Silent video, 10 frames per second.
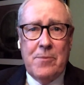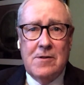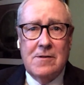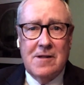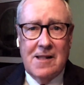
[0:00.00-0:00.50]

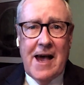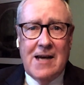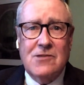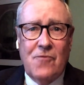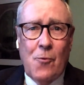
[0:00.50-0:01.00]
happened the
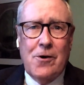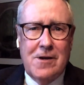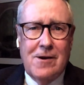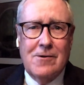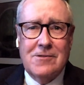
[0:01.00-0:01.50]
last four
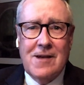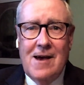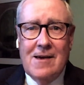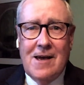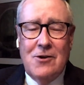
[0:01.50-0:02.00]
years.
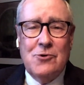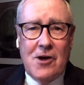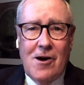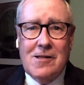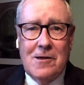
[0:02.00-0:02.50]
Can you
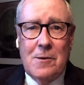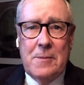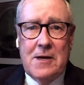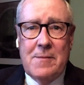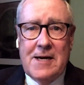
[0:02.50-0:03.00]
talk a yeah.
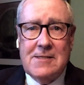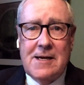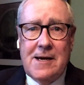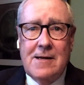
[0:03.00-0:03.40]
little bit about